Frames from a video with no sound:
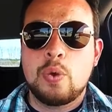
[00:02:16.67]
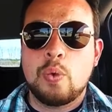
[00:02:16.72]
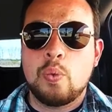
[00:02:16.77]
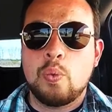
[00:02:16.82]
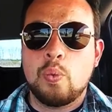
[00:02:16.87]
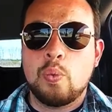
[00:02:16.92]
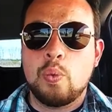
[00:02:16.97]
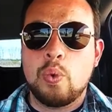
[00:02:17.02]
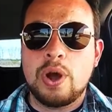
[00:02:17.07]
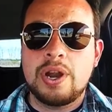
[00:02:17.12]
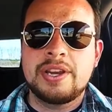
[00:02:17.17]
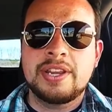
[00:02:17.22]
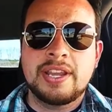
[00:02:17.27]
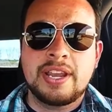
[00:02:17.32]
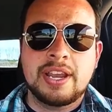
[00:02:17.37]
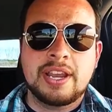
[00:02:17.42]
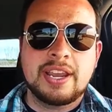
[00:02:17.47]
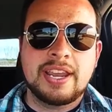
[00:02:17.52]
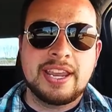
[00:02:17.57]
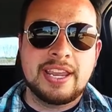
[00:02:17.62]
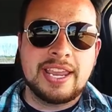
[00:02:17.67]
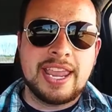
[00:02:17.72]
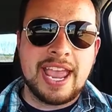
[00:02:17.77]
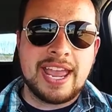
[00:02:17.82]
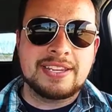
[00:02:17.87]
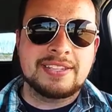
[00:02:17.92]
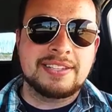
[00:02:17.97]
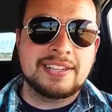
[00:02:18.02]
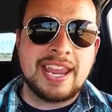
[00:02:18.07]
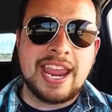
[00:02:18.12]
One
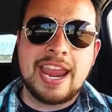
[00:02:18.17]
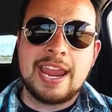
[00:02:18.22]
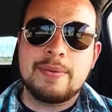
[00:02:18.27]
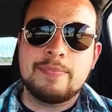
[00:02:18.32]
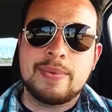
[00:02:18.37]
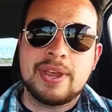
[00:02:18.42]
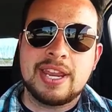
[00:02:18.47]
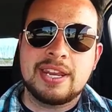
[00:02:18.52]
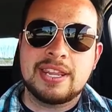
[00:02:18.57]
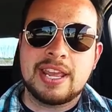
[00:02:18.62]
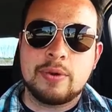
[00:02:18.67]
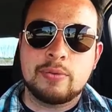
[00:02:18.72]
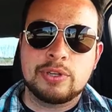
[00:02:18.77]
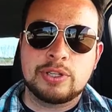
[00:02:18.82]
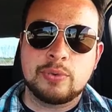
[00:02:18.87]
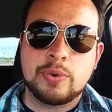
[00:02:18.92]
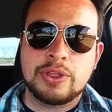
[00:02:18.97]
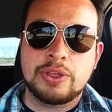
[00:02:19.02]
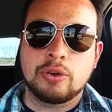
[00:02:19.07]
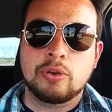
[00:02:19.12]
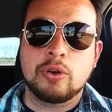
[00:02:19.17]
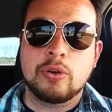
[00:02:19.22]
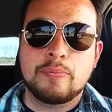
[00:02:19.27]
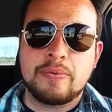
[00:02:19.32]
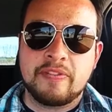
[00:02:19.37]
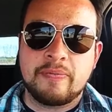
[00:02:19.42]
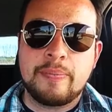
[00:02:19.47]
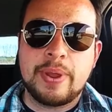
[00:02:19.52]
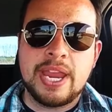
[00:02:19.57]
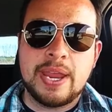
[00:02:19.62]
guest came in that was with a group
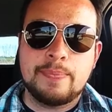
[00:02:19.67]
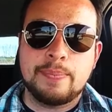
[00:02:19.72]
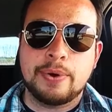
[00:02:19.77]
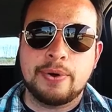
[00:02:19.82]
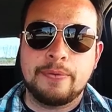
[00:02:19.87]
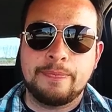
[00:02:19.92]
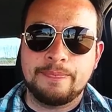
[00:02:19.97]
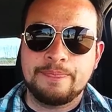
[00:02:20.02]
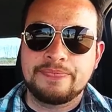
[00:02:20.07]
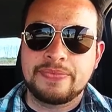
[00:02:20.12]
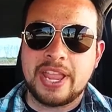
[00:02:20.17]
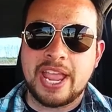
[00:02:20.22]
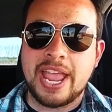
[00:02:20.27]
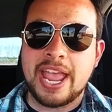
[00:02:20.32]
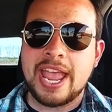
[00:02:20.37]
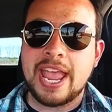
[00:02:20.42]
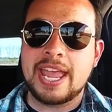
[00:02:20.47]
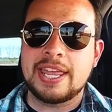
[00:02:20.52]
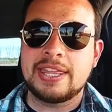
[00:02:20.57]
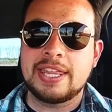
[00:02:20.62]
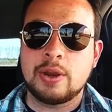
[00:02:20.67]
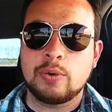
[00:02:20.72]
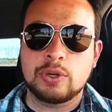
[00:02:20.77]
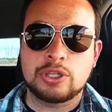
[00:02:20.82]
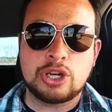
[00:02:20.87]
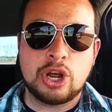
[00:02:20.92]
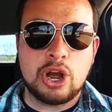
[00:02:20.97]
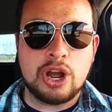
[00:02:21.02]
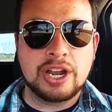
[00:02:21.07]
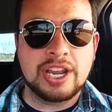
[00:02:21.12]
of people, and they were
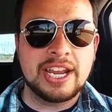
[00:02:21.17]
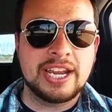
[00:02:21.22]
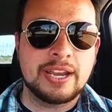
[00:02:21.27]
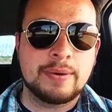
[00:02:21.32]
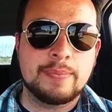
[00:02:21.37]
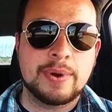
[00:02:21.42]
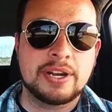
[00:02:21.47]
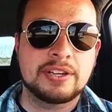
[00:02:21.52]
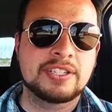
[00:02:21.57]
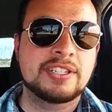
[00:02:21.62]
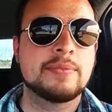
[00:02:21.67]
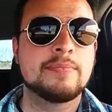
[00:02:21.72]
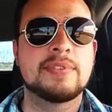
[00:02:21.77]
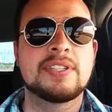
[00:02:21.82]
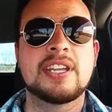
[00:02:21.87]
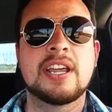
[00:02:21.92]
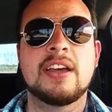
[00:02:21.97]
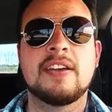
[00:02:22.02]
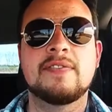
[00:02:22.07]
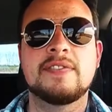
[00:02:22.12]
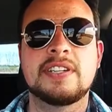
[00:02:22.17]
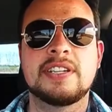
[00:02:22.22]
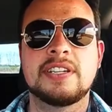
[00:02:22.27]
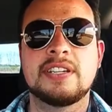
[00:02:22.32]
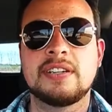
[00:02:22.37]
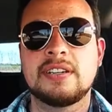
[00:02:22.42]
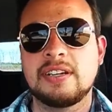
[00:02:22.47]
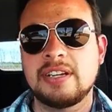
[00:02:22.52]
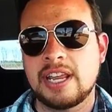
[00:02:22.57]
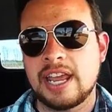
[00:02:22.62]
talking amongst themselves,
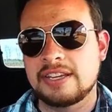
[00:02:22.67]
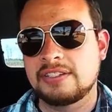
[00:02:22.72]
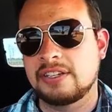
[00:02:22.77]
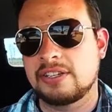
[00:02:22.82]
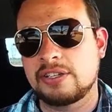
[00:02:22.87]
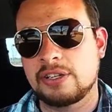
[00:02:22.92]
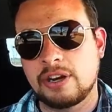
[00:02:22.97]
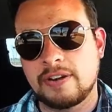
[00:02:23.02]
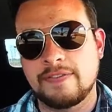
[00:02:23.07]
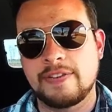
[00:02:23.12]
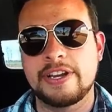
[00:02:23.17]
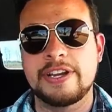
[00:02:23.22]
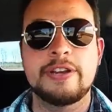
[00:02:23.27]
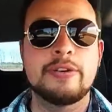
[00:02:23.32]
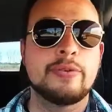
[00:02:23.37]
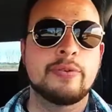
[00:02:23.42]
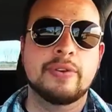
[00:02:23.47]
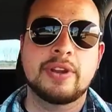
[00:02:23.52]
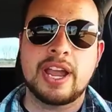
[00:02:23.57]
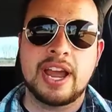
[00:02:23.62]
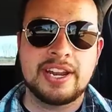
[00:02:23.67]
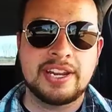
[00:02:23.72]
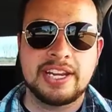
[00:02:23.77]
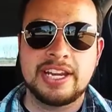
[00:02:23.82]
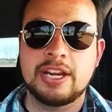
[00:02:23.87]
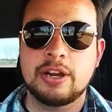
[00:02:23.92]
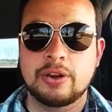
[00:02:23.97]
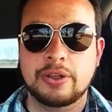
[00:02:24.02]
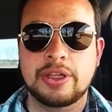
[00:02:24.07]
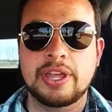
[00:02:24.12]
and as a server, you kind of
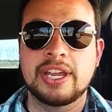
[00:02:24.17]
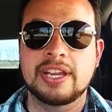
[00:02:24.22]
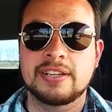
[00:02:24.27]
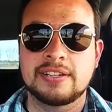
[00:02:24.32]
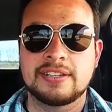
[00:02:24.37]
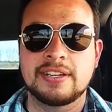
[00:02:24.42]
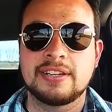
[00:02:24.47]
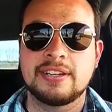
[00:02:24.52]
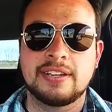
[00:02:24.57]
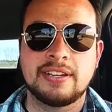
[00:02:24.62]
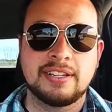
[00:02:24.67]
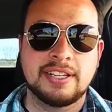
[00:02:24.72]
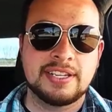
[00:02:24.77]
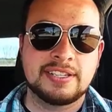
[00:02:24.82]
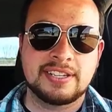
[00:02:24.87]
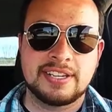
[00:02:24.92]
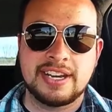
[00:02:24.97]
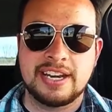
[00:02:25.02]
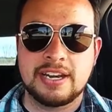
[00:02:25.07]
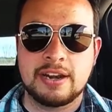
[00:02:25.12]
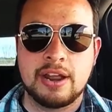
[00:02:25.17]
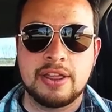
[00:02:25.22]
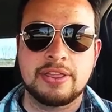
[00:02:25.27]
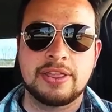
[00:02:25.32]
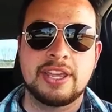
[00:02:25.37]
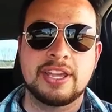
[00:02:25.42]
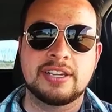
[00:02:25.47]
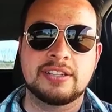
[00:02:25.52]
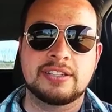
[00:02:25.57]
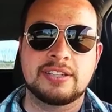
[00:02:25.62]
hear things and listen in on
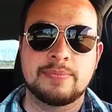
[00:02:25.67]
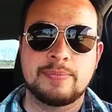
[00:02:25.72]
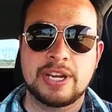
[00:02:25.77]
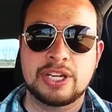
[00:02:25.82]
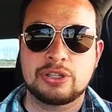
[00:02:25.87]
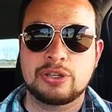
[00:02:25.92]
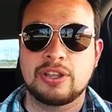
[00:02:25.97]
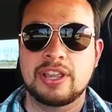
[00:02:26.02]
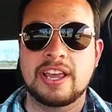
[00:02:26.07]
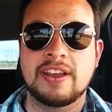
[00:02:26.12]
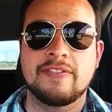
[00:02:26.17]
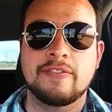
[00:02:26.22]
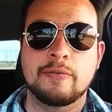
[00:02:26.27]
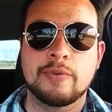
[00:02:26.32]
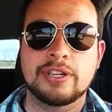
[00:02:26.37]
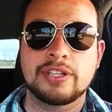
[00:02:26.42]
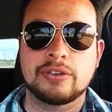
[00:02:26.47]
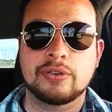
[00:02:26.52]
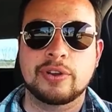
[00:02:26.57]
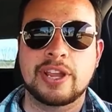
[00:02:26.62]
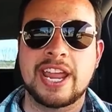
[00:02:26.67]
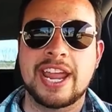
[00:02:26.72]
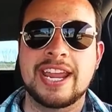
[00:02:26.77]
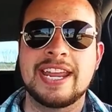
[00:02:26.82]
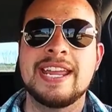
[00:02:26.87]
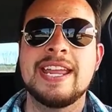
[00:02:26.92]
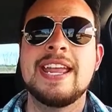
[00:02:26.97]
things to make sure that everyone's okay.